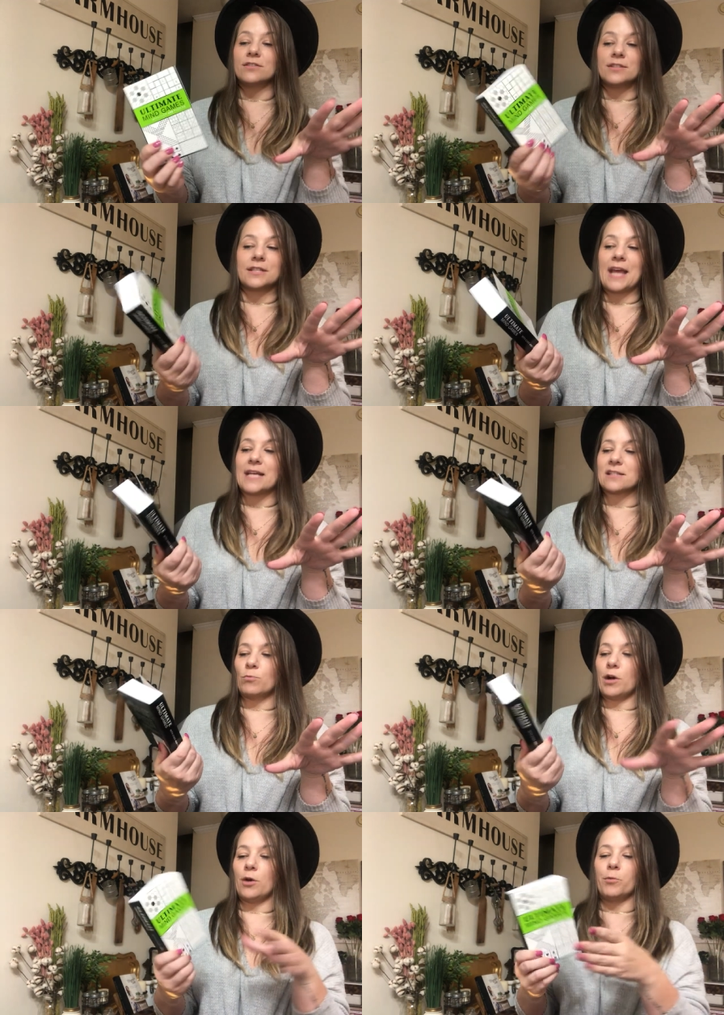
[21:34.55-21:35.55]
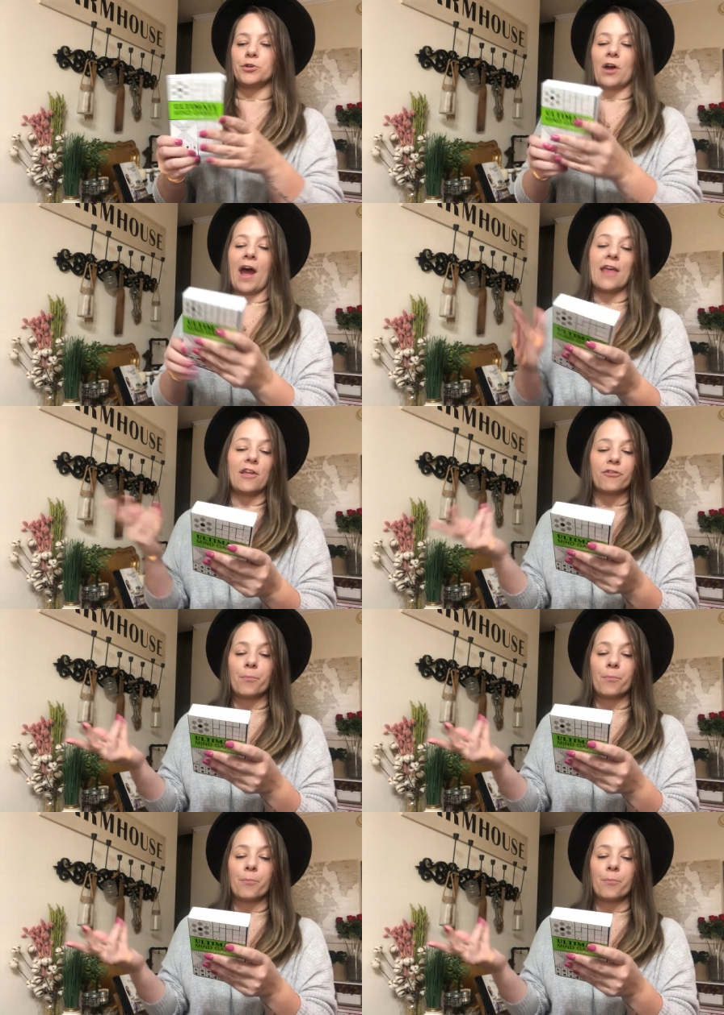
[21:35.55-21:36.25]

to take somewhere when you're at, at the